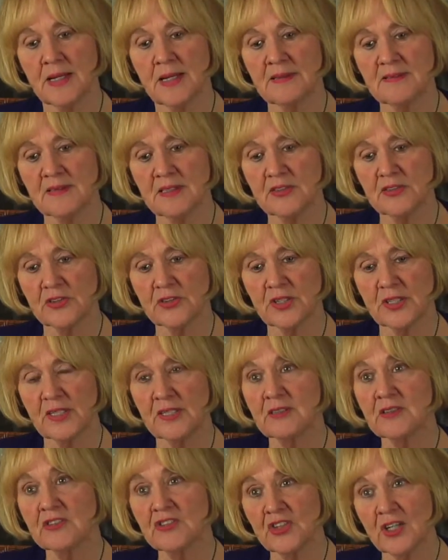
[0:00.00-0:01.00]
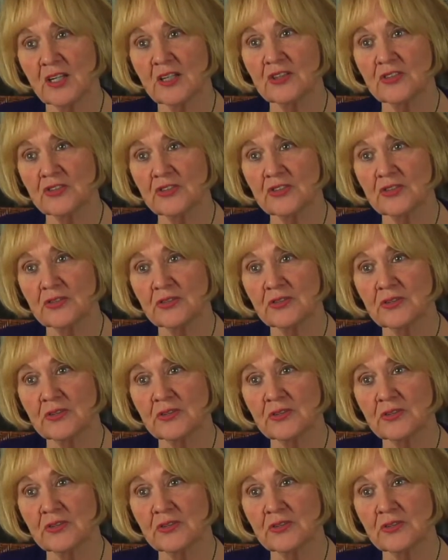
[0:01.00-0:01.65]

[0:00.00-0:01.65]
said to her, I'd like to challenge you.